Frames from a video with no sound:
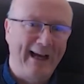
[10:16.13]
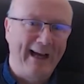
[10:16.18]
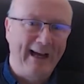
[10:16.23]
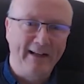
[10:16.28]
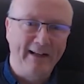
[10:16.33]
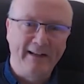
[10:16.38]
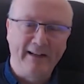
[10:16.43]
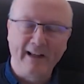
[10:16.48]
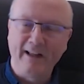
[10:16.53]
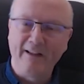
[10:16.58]

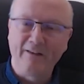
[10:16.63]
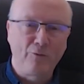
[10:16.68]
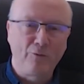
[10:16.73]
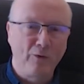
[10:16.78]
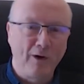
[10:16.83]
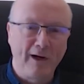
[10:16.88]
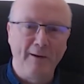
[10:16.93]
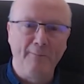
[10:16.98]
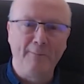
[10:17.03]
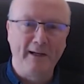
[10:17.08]
And
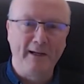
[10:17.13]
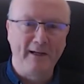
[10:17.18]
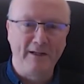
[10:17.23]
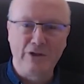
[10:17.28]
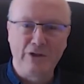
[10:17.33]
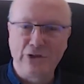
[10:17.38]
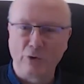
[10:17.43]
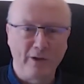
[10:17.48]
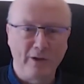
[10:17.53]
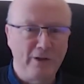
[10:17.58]
it's really
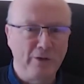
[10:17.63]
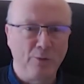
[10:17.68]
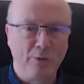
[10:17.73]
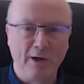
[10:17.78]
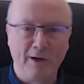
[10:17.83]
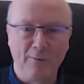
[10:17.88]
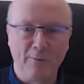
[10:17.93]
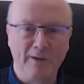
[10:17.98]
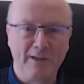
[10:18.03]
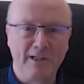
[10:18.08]
been a joy
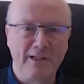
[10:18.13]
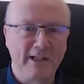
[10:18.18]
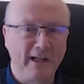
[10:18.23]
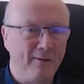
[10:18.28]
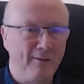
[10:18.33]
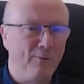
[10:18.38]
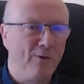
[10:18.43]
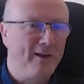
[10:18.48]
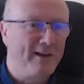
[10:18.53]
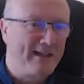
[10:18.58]
to work with the
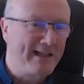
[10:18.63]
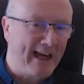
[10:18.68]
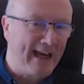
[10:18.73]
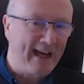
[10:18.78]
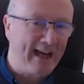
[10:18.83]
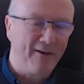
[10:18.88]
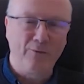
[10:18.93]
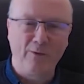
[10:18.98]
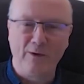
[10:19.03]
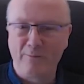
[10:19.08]
team, with
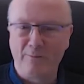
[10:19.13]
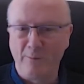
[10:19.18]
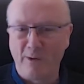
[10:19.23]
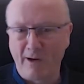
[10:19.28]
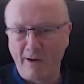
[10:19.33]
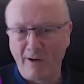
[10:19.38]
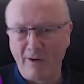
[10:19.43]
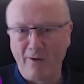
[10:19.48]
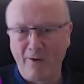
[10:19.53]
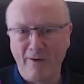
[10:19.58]
Dev, with
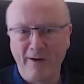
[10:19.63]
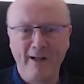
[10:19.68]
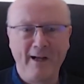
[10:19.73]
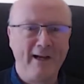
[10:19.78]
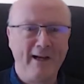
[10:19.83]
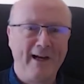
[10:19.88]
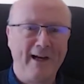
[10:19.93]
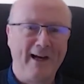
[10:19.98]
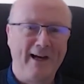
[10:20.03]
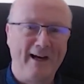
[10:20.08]
Marlon,